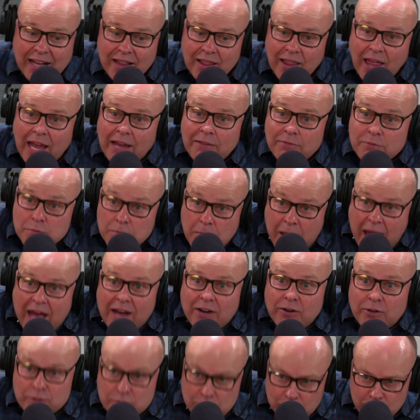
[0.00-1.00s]
Lives
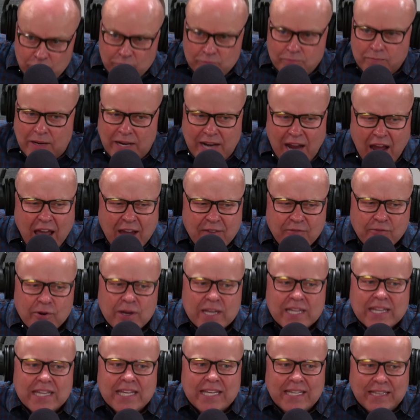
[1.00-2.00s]
Matters movement,
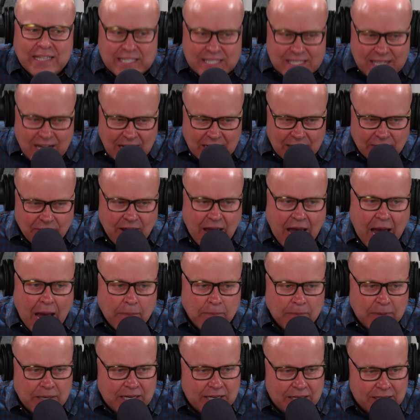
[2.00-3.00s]
everything that's kind of
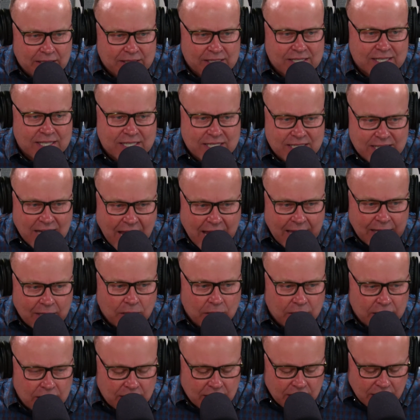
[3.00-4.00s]
happening
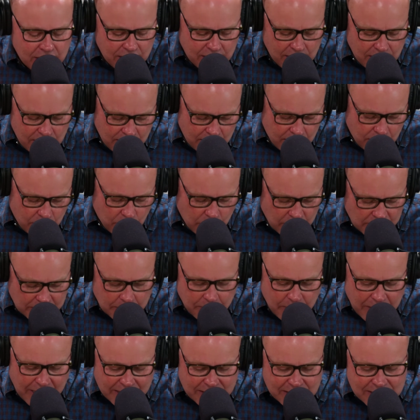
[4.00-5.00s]
societally with
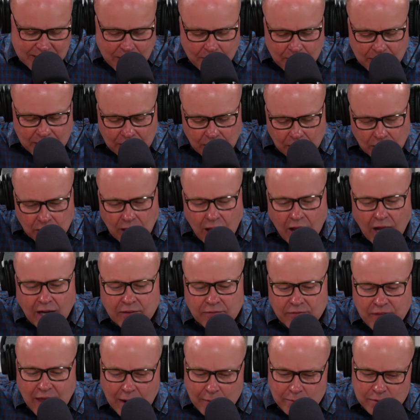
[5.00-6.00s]
the pandemic. A lot
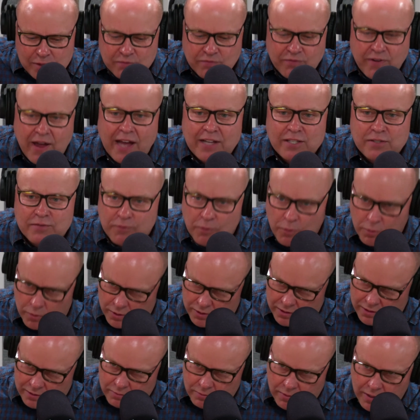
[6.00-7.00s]
of that was fast
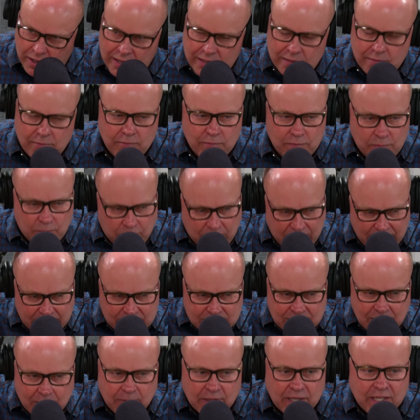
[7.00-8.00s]
forwarded, right?
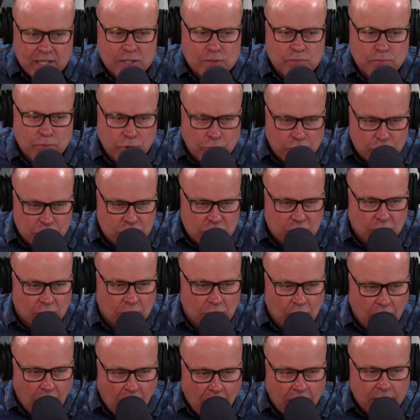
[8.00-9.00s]
Pandemic has pushed a
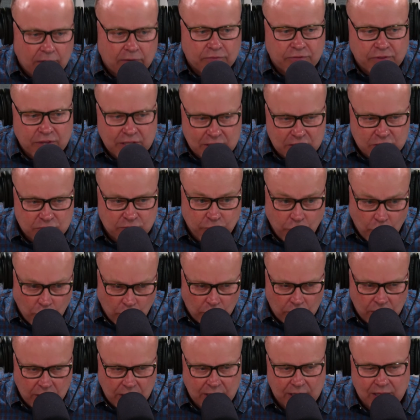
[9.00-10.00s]
lot of things
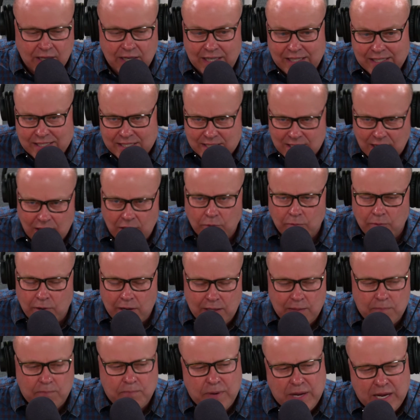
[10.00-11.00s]
forward at an
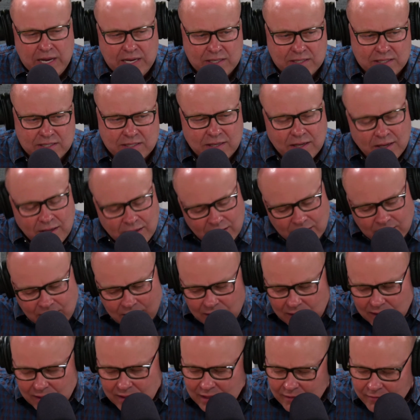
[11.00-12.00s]
accelerated pace.
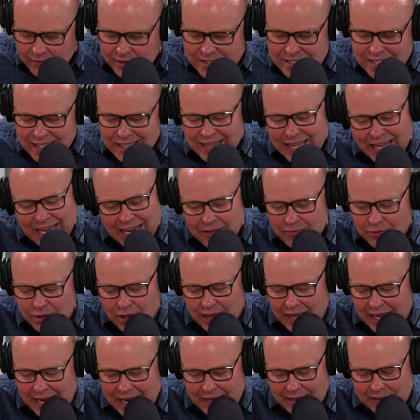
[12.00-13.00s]
Give us a lay of the
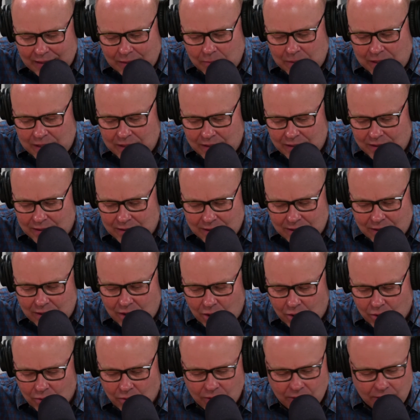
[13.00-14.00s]
land. I mean,
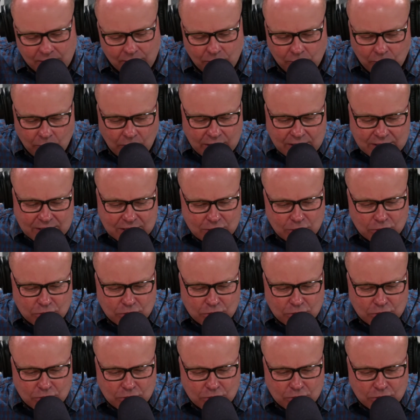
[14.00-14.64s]
what does your